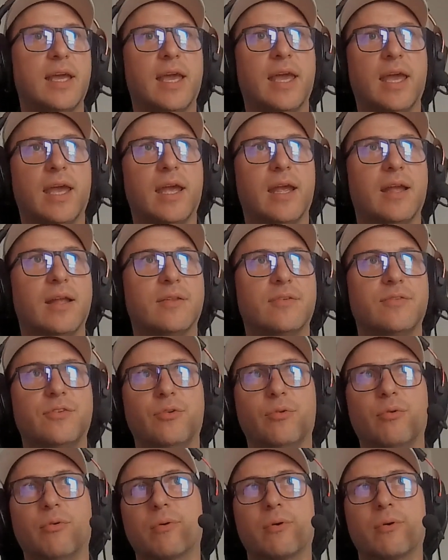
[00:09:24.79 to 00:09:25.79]
and
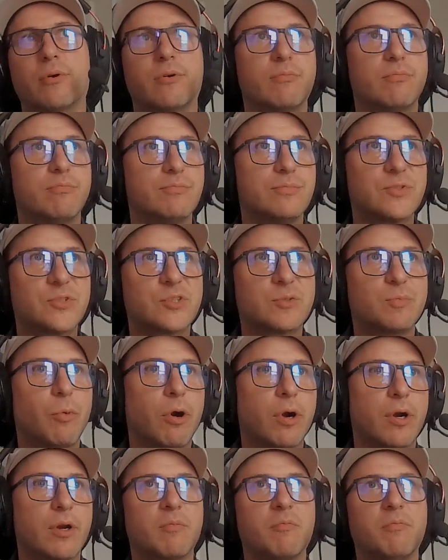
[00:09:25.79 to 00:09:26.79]
your
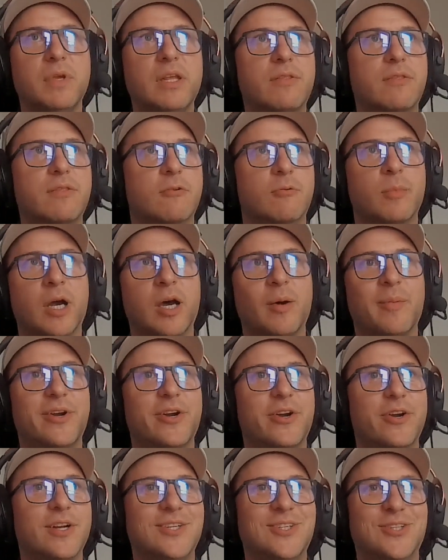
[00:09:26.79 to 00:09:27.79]
smart meat
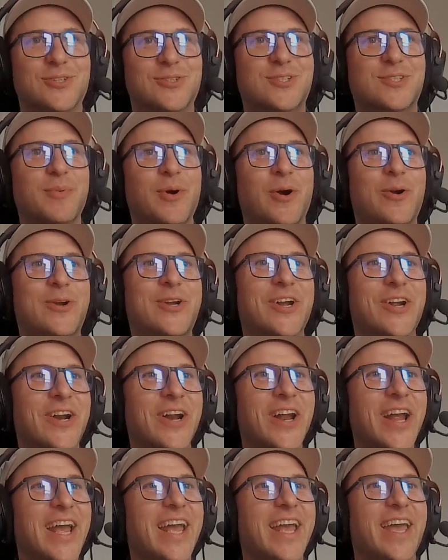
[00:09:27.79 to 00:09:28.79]
thermometer and your
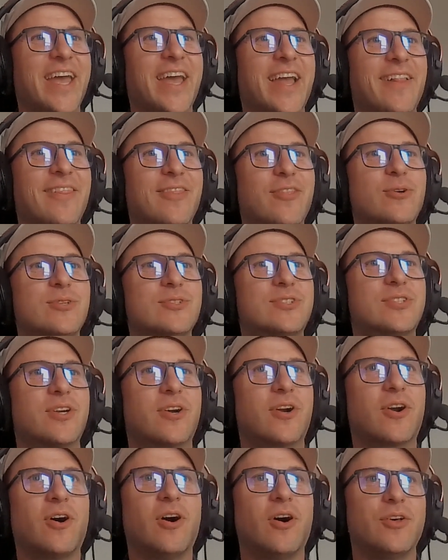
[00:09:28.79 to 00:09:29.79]
smoker, and those
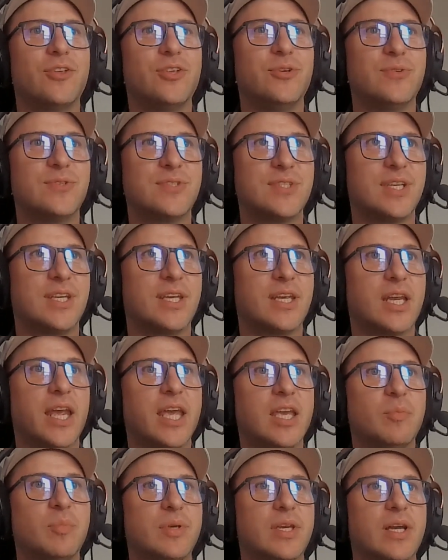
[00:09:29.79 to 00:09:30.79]
are all using
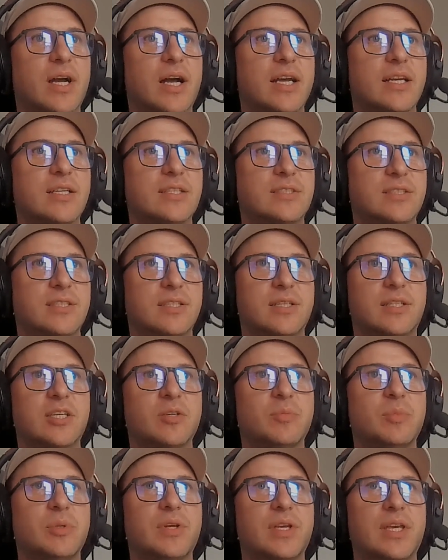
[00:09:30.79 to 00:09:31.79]
APIs to
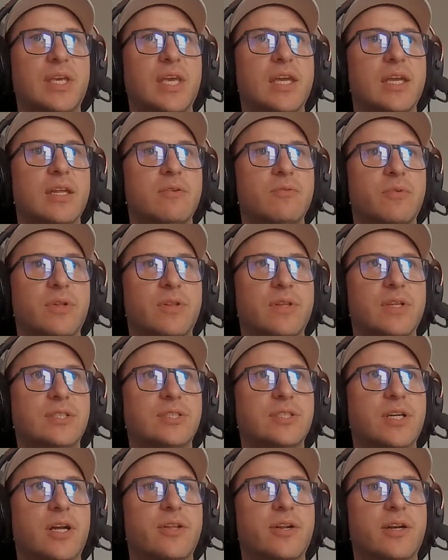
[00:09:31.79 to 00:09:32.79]
communicate with
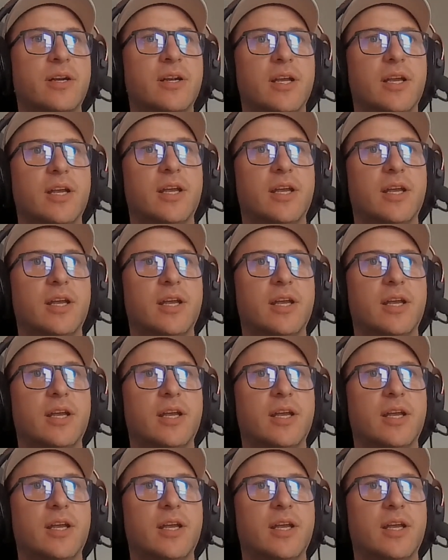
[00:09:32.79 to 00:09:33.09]
each other.